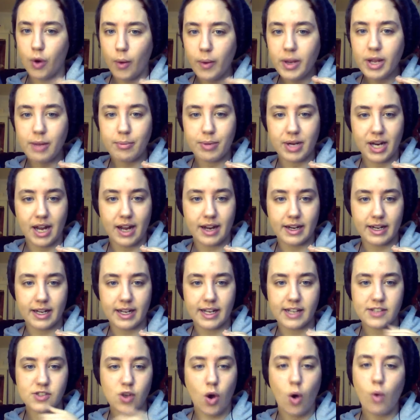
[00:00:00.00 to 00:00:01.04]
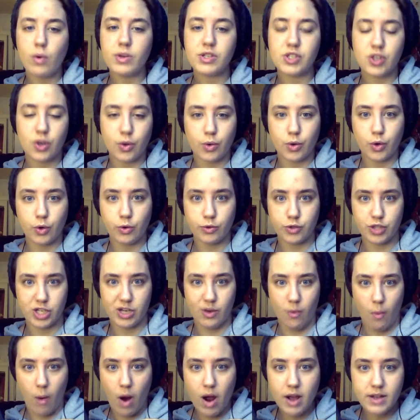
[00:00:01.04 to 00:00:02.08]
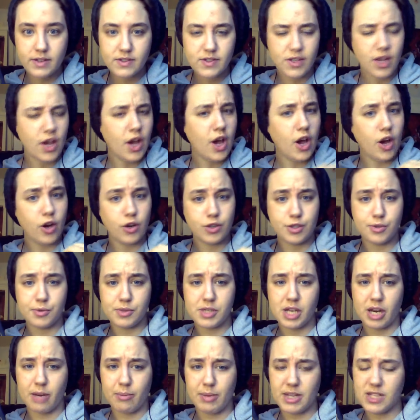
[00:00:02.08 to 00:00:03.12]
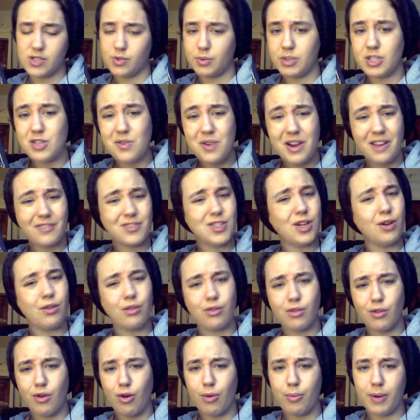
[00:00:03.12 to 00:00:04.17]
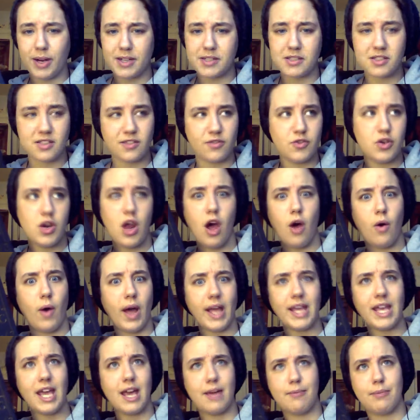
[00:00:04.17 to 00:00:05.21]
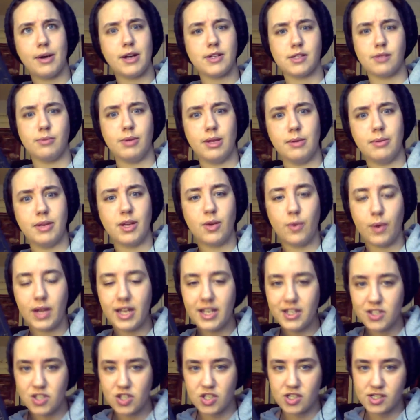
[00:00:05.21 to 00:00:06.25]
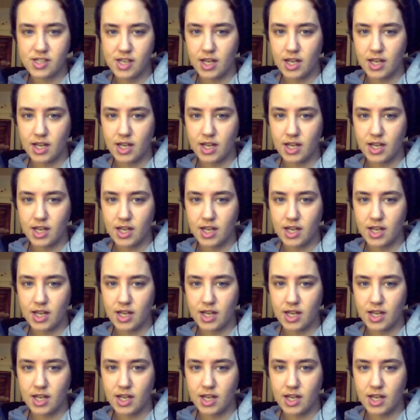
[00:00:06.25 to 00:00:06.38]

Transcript: growing up in hiding, has always known who she was going to be. So we don't have to go through the whole process of, no, I can't possibly be queen.